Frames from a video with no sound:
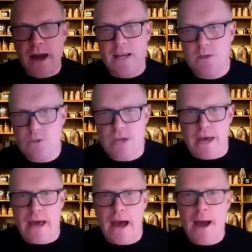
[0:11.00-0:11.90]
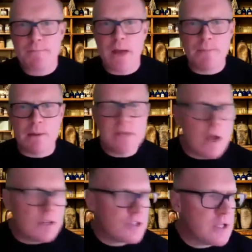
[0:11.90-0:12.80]
Hello there.
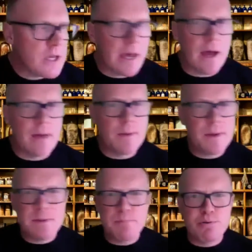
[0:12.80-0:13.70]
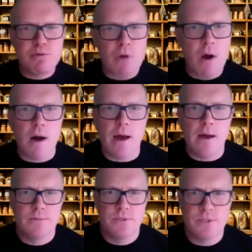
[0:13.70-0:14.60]
Last year, I mean, prior
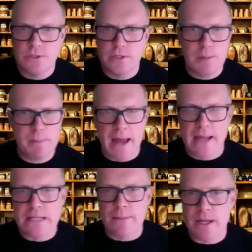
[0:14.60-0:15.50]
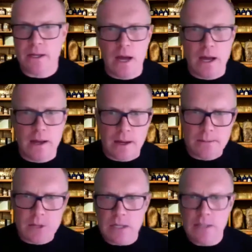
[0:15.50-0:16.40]
to the pandemic,
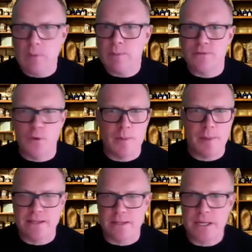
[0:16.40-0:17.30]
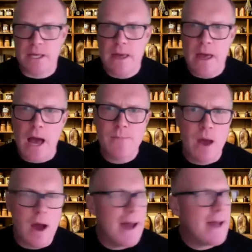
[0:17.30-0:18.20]
long before the pandemic, I
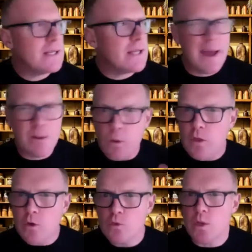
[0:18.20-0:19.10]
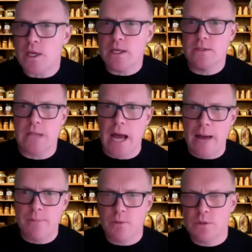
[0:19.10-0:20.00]
had one of those weeks
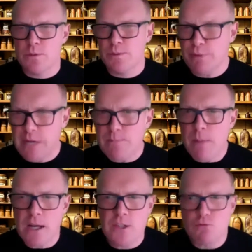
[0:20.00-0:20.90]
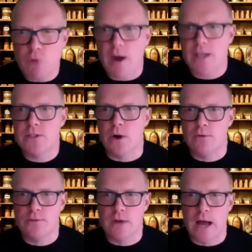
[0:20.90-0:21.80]
that was pretty much a
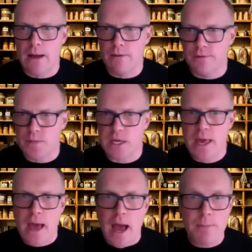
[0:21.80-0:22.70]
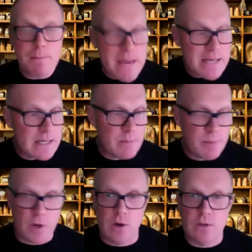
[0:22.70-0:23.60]
write-off for me, mainly
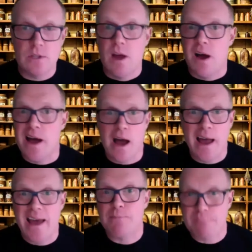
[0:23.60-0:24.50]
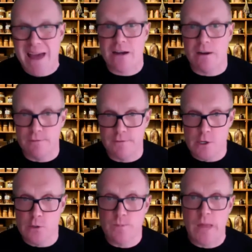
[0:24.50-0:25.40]
because I had man
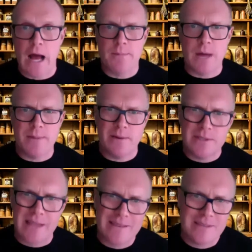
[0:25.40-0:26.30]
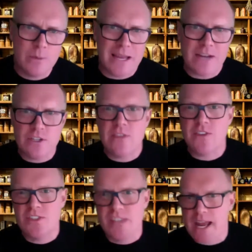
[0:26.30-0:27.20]
flu. And it was actually the
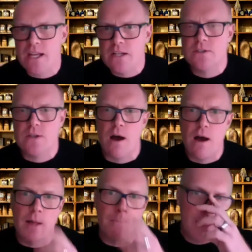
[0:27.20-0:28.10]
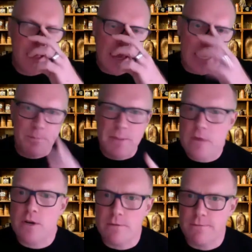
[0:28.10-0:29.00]
second time in a
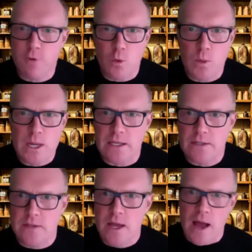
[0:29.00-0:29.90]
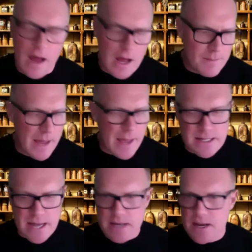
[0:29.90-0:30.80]
period of 4 weeks,
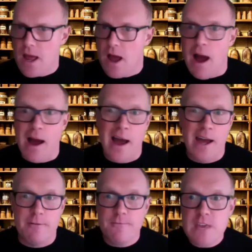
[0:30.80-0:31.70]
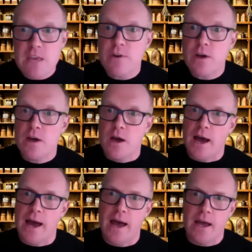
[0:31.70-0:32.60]
and I had a fever.
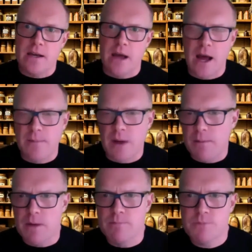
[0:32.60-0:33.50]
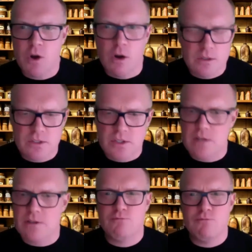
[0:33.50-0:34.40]
I had
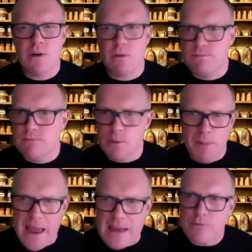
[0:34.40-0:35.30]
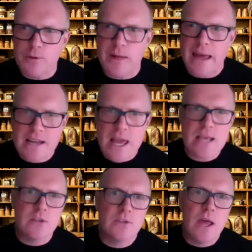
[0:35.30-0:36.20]
constant, real painful
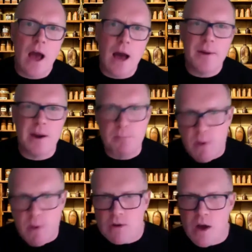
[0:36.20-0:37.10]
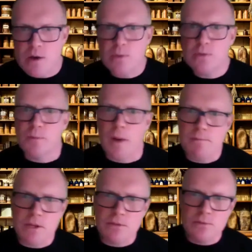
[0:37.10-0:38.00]
headaches. I had a blocked nose. My
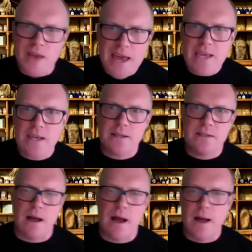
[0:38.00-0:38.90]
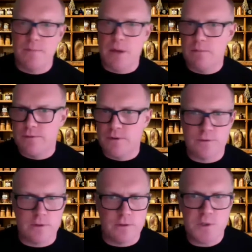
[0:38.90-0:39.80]
muscles ached
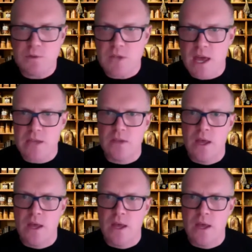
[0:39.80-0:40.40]
for a few days.